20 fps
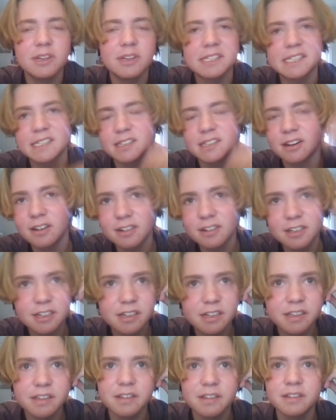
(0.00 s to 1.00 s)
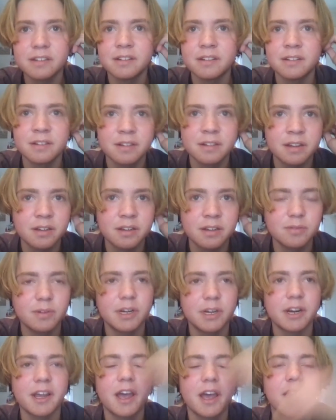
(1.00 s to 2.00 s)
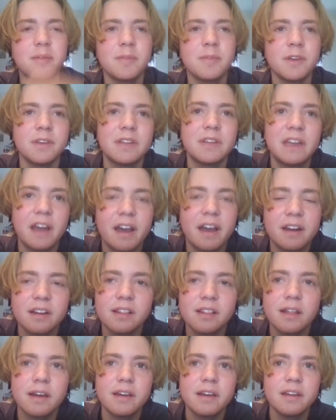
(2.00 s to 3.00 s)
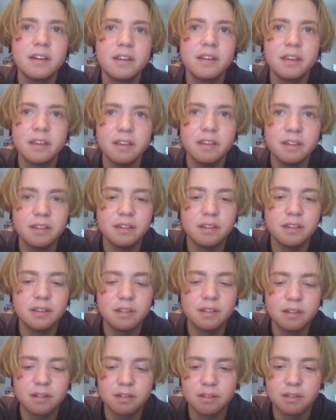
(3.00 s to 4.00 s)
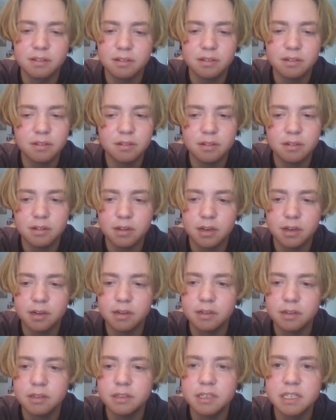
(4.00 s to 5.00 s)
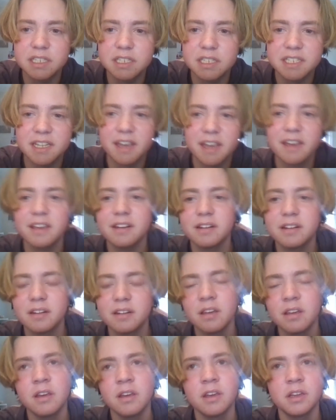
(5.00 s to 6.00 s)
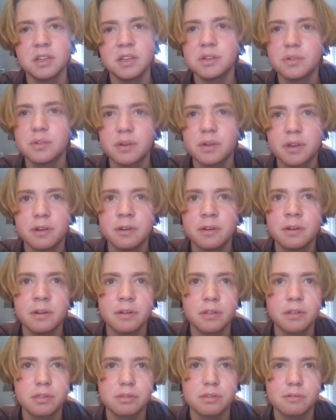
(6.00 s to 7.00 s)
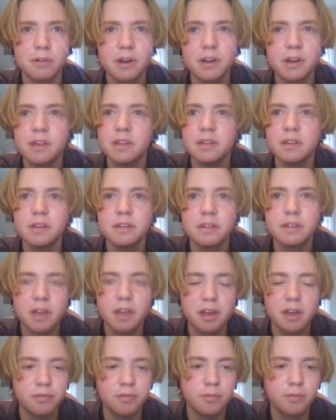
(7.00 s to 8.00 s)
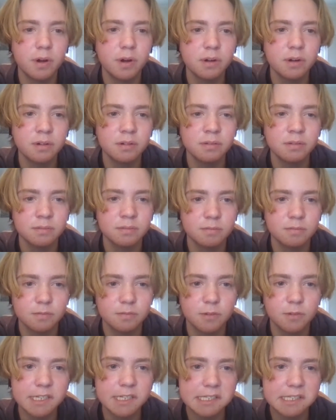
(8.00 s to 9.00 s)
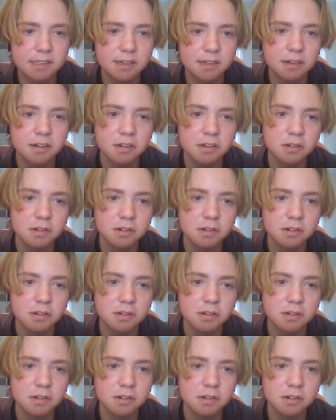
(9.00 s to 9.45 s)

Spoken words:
I started in when I came here to Adelaide in year 10, doing a 3D F1 racing car